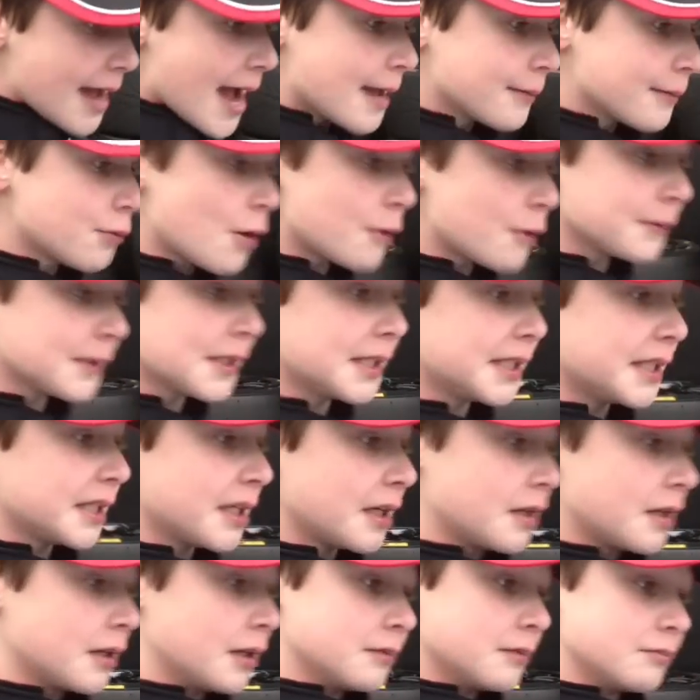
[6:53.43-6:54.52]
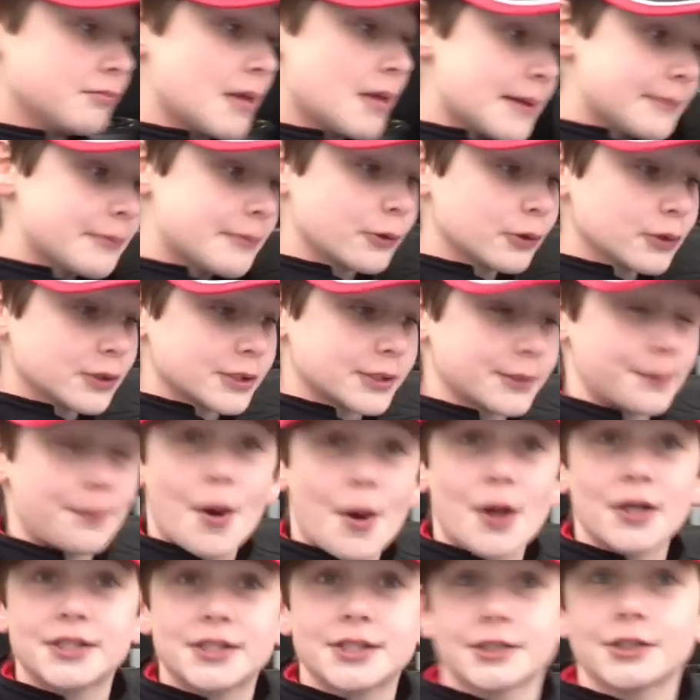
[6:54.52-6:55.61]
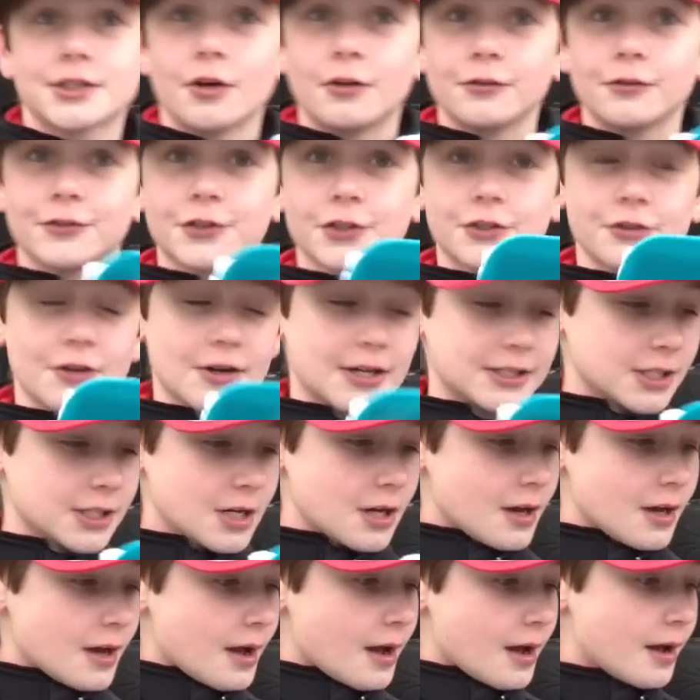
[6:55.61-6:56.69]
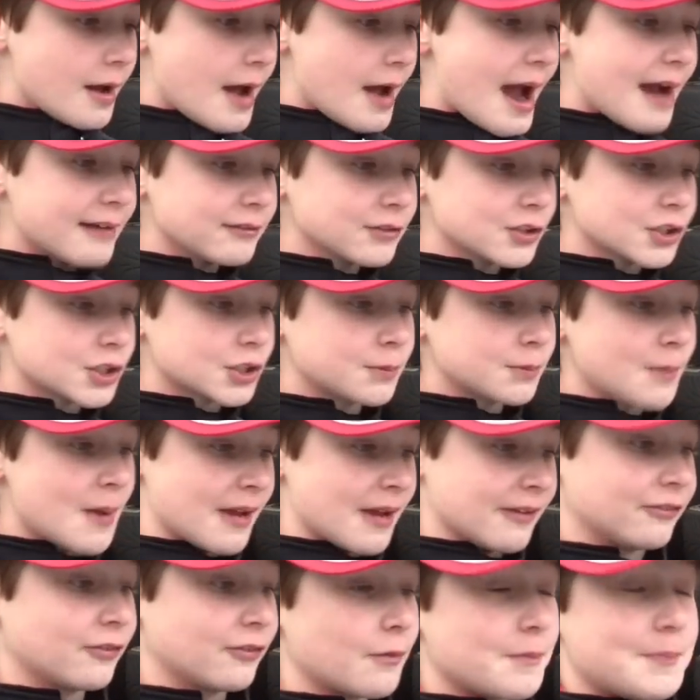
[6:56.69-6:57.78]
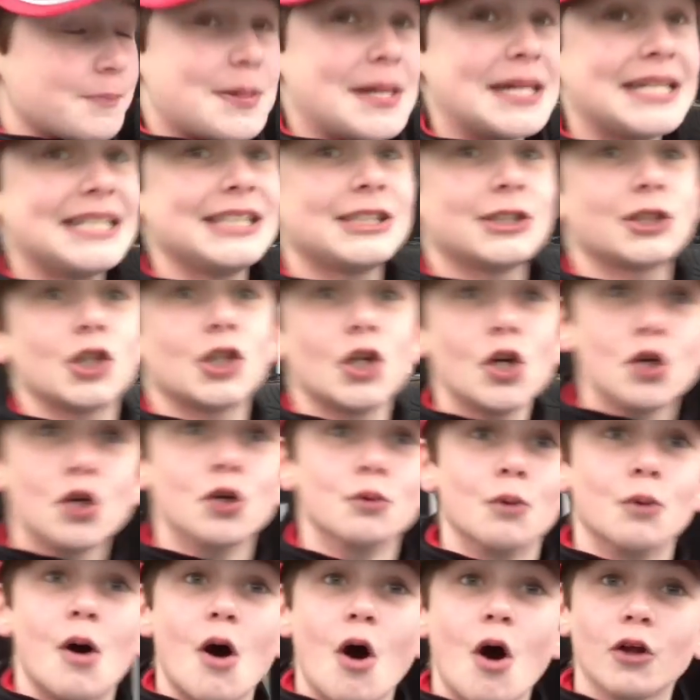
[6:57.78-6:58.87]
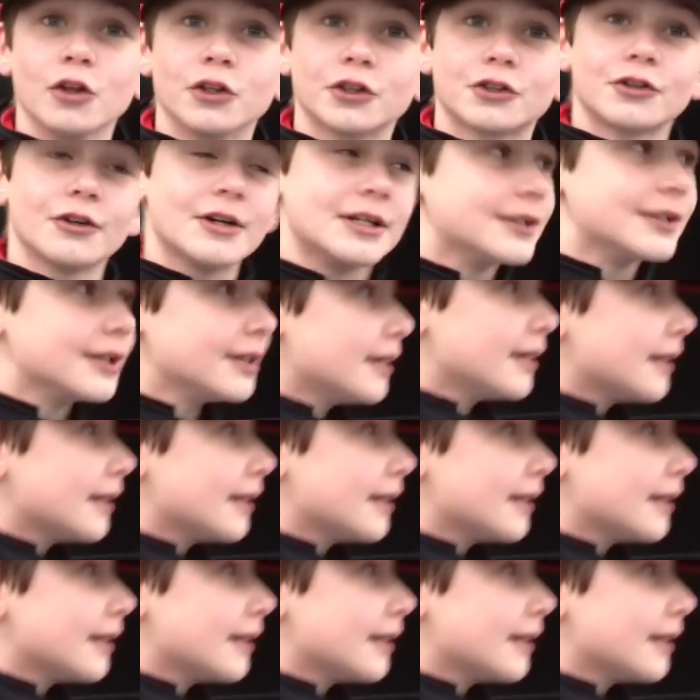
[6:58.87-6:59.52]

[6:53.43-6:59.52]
and probably maybe one of the surprises of the grid. Aaron Smith, P2 on the grid,